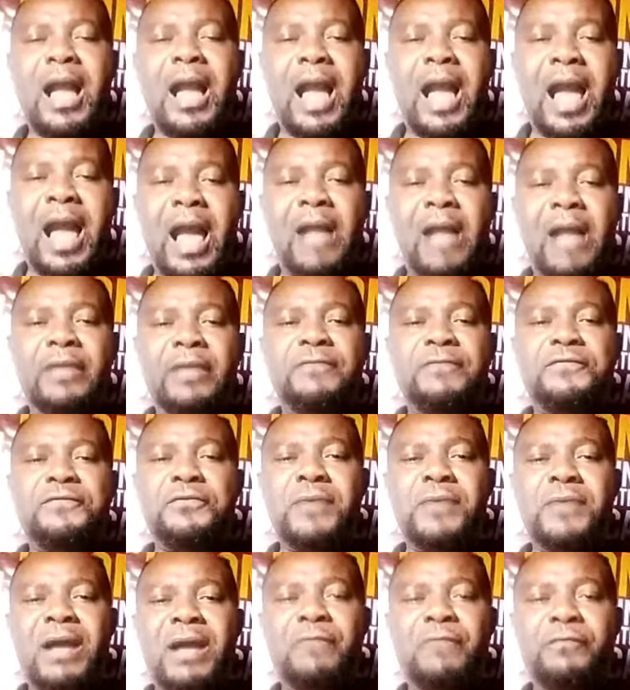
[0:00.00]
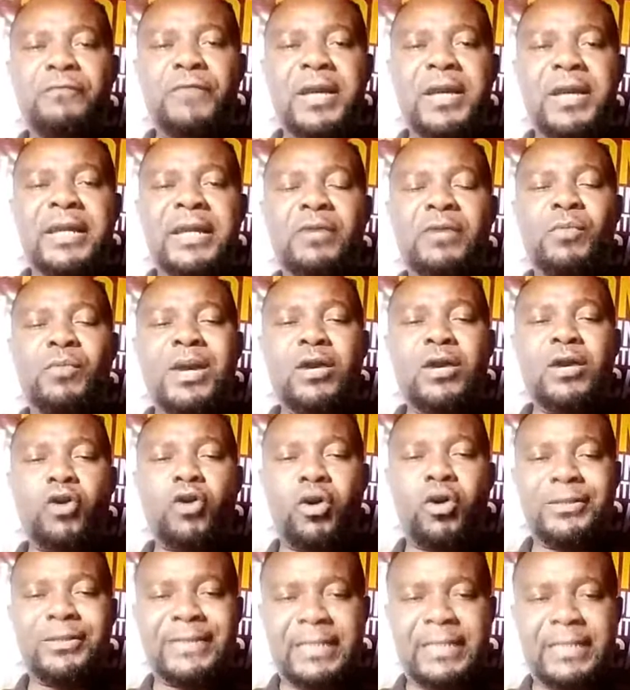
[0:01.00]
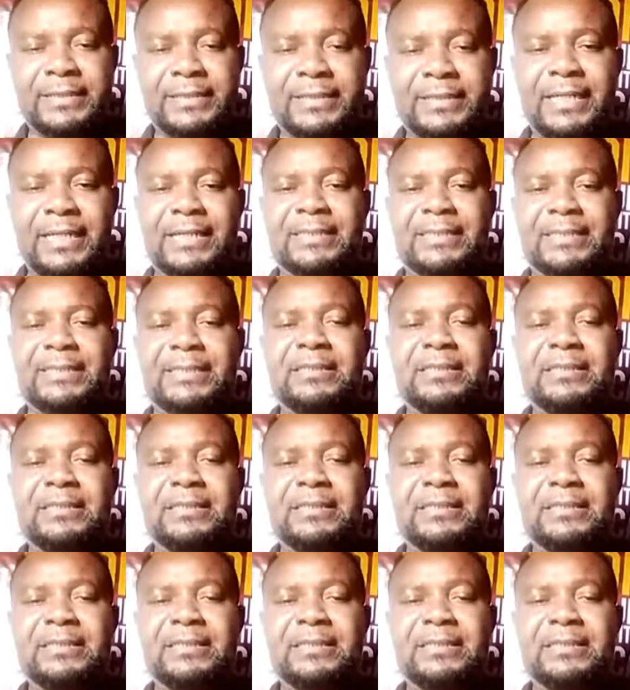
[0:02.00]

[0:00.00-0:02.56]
are very well connected,